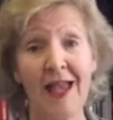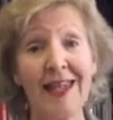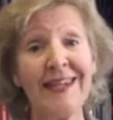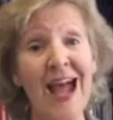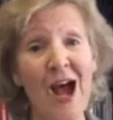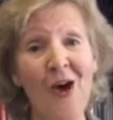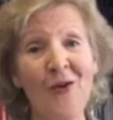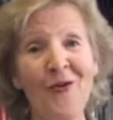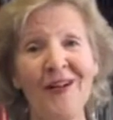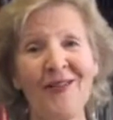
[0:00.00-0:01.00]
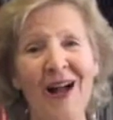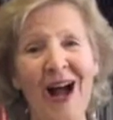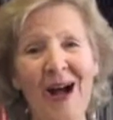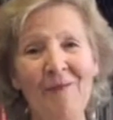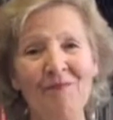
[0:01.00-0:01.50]
And now,
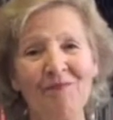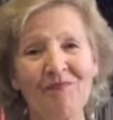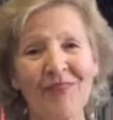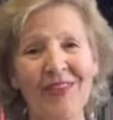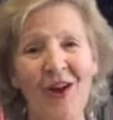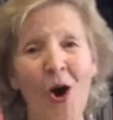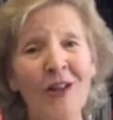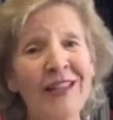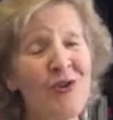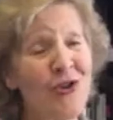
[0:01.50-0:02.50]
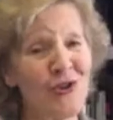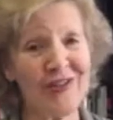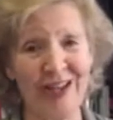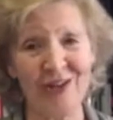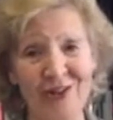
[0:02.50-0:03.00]
um, all these
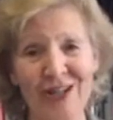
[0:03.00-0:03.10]
years later,